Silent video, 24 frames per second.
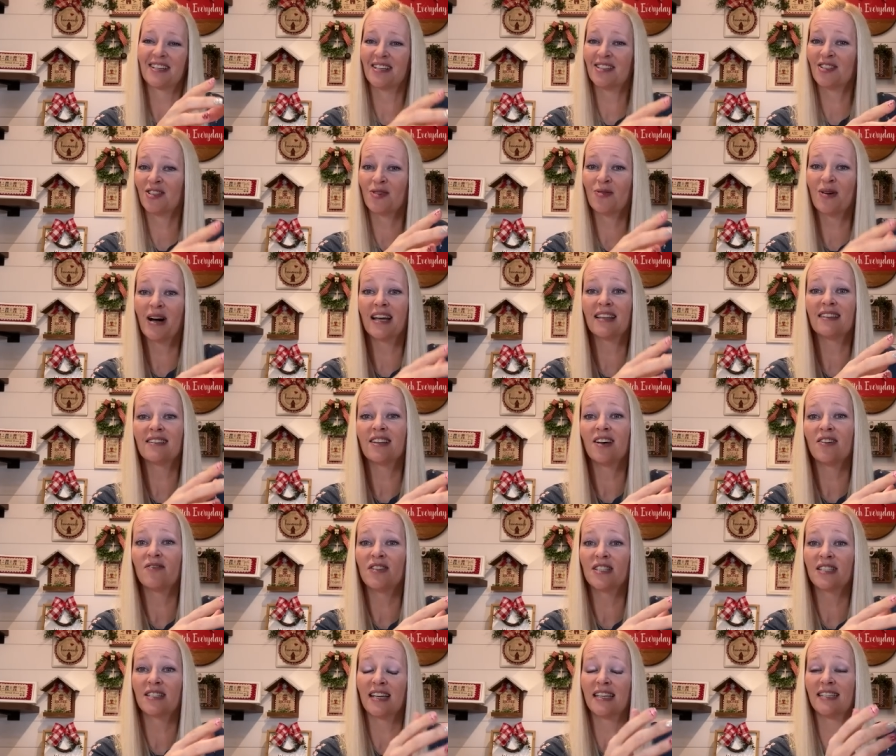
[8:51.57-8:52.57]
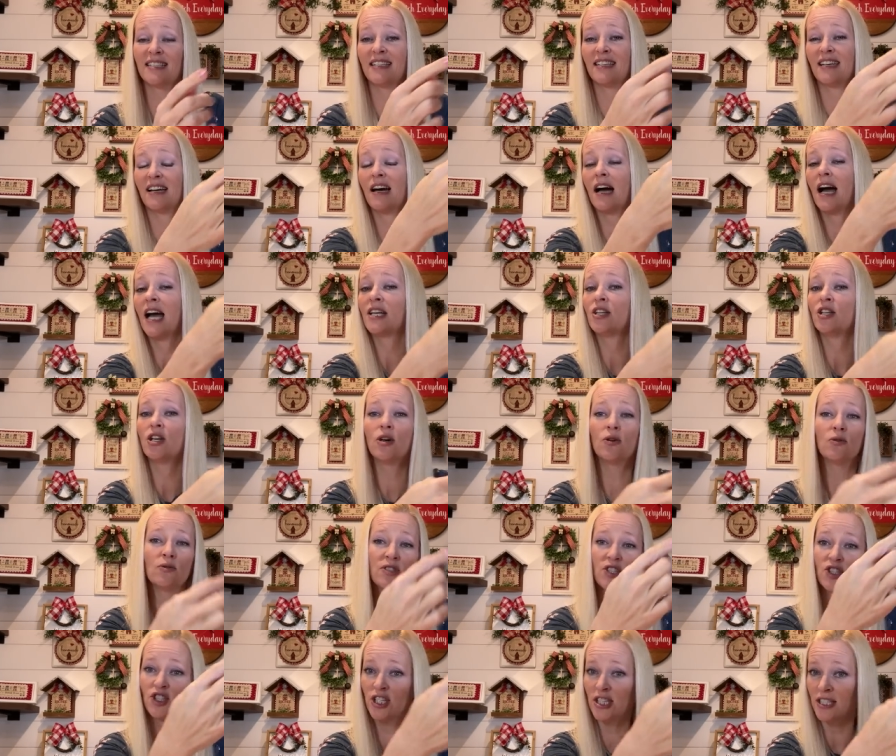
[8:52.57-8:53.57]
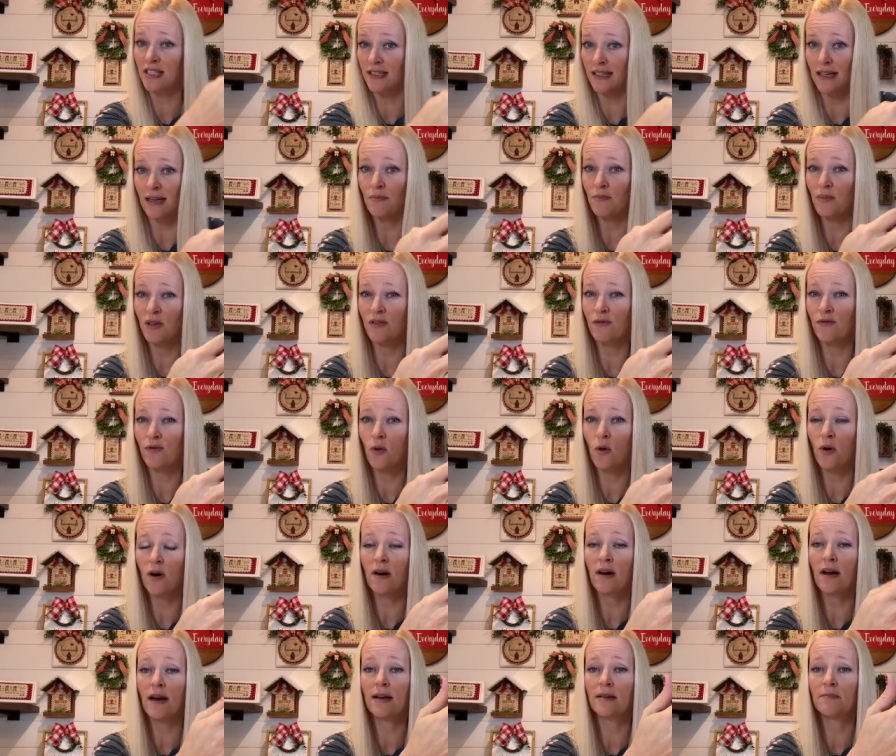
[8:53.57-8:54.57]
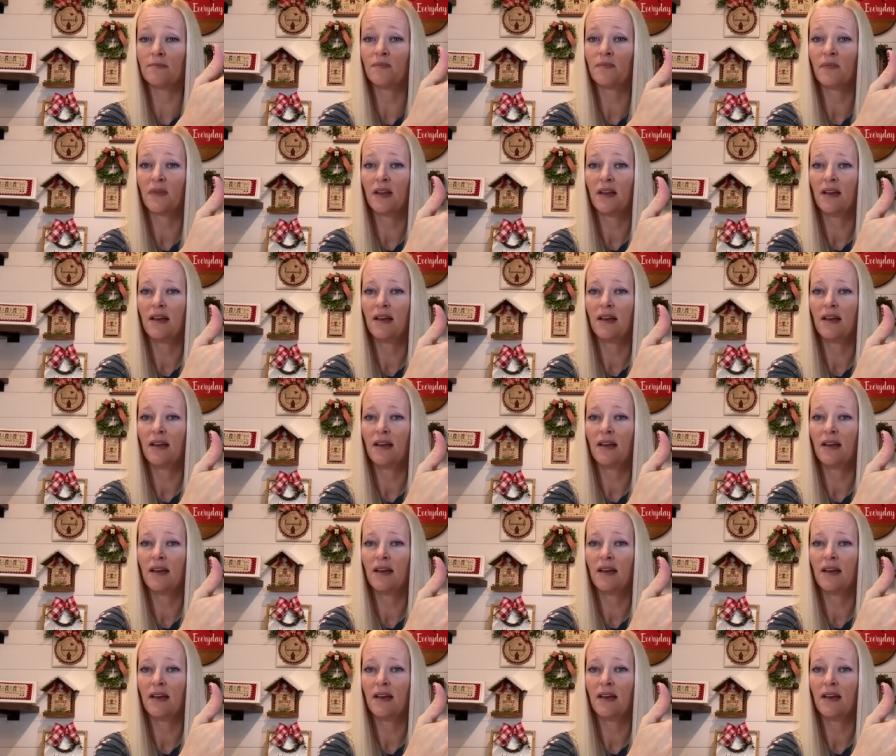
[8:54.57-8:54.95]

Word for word: so i love this idea i know she's done before um